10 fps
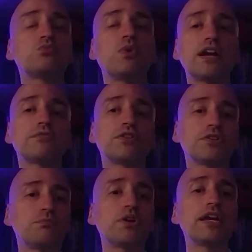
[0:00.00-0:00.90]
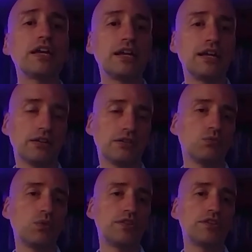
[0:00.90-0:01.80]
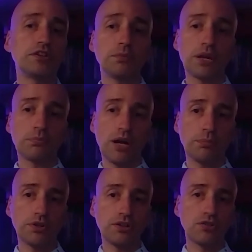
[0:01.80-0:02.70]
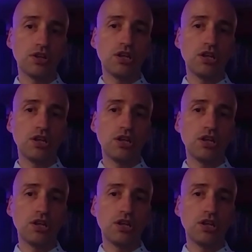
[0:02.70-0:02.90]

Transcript: whatever is breaking it with the display properties.